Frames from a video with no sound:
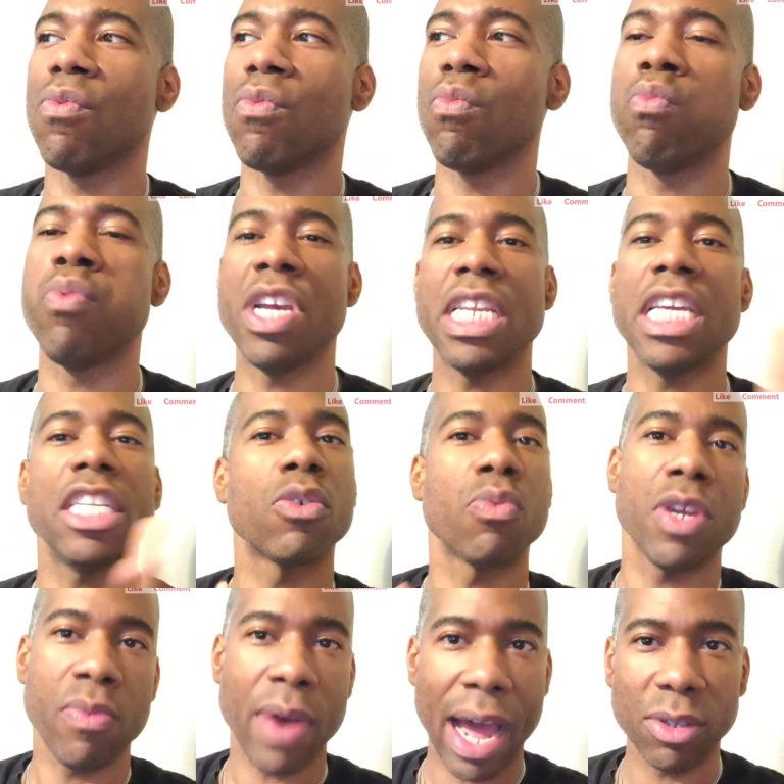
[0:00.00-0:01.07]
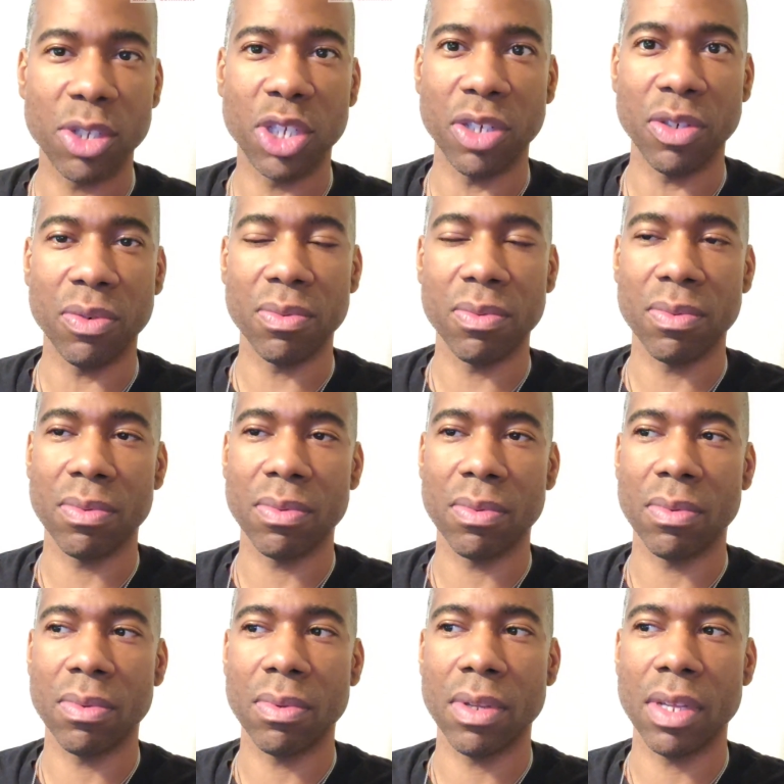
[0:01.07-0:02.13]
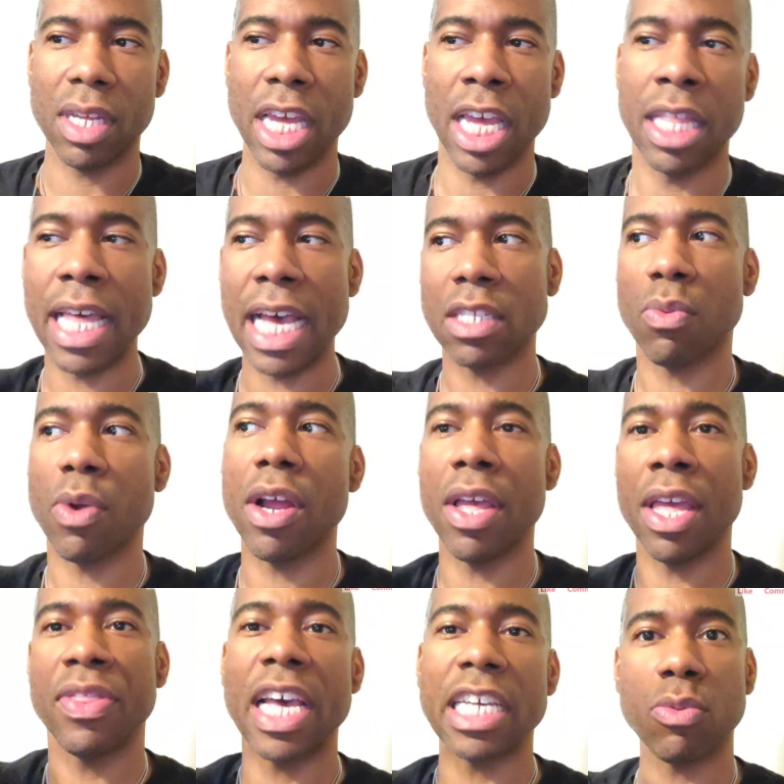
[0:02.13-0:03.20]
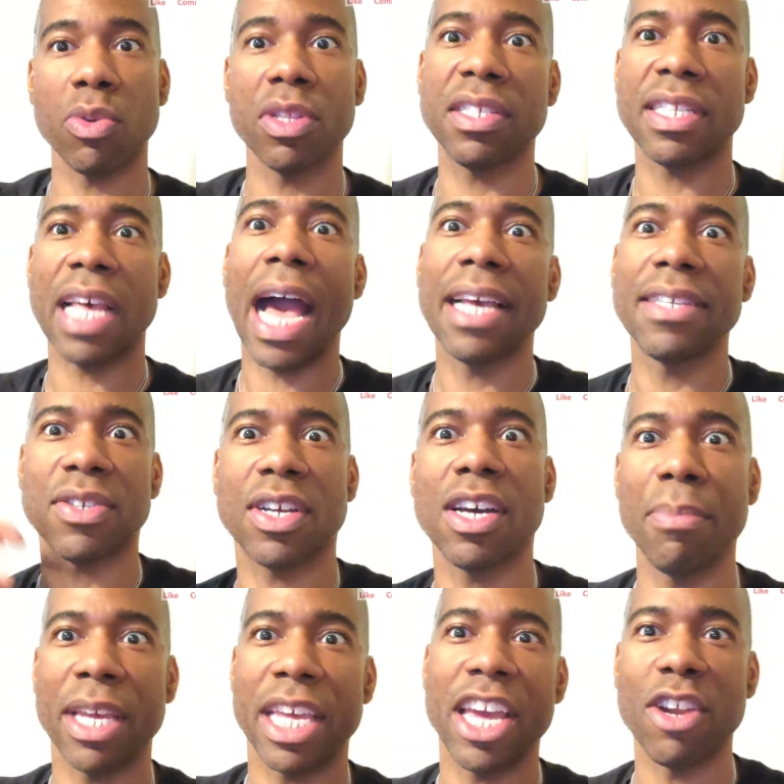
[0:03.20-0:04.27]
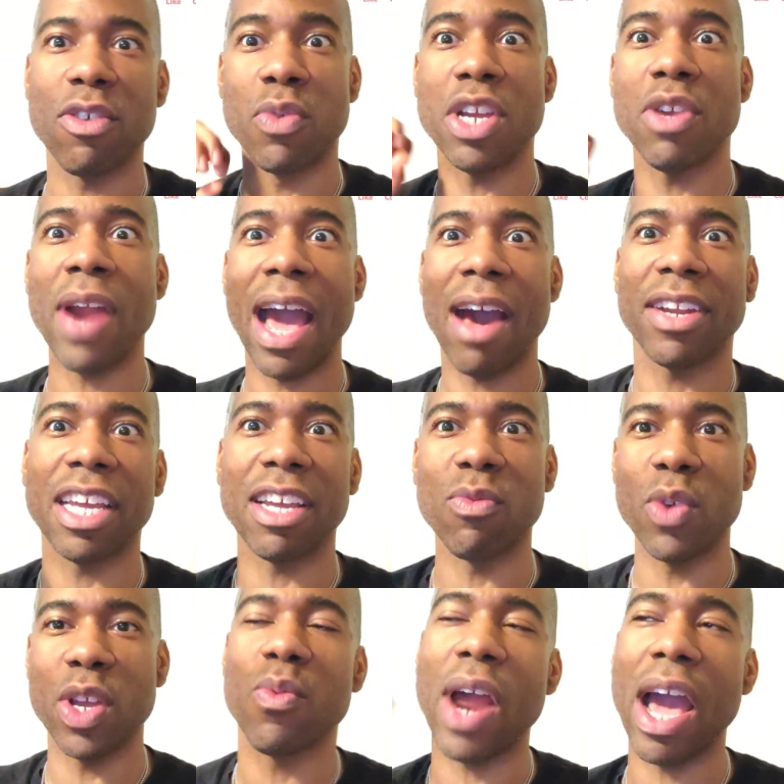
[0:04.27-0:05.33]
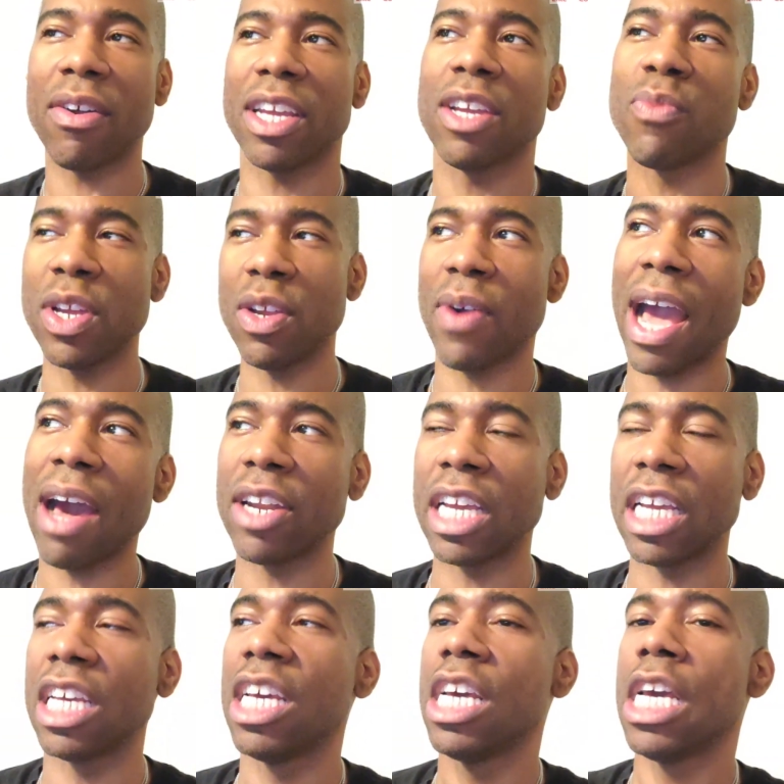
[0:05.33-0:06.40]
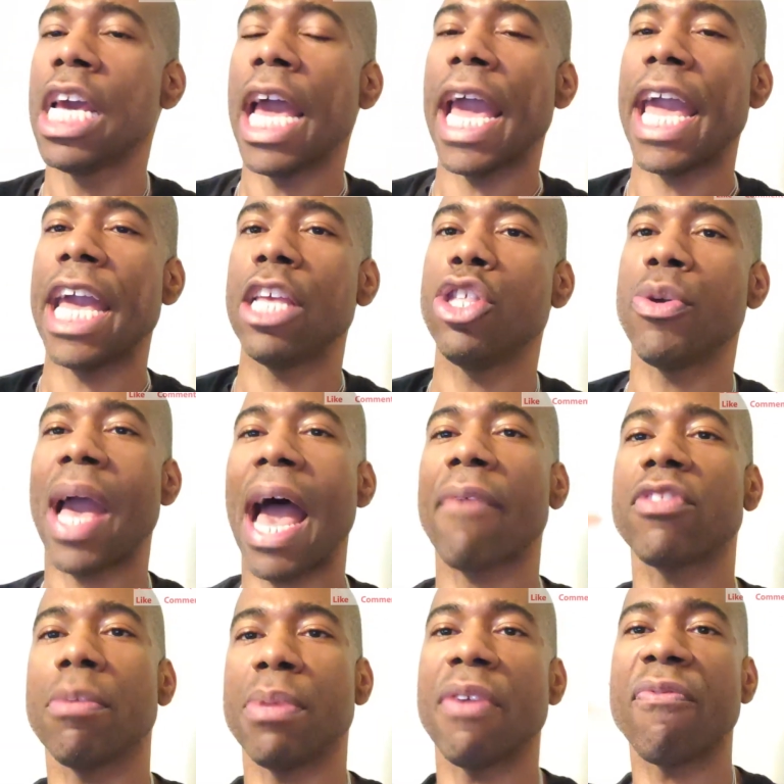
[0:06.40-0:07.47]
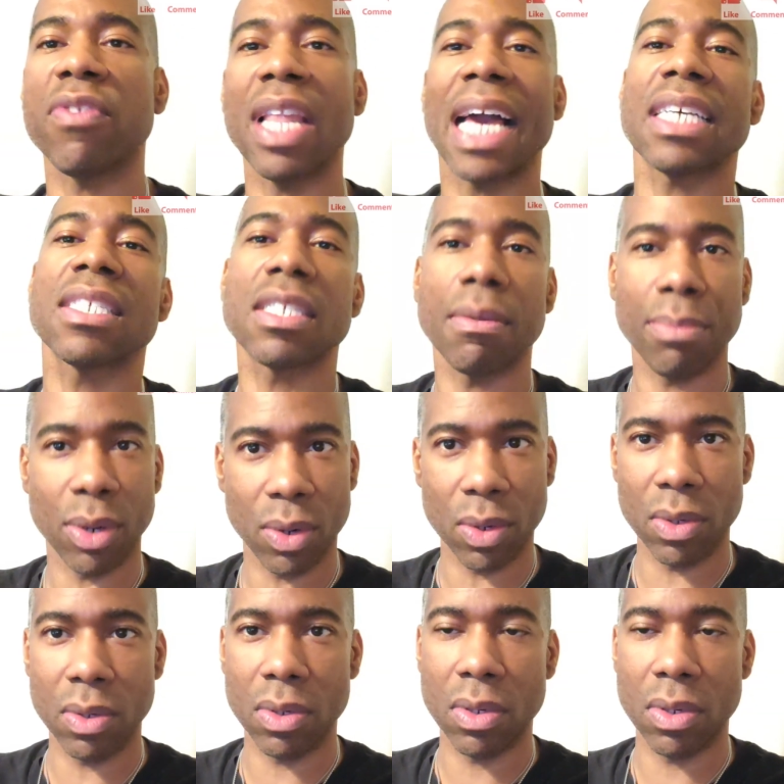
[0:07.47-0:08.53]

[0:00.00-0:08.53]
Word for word: We need to reroute you, and that's where and that's where the signs are coming in: rerouting, rerouting, rerouting, and you have to be flexible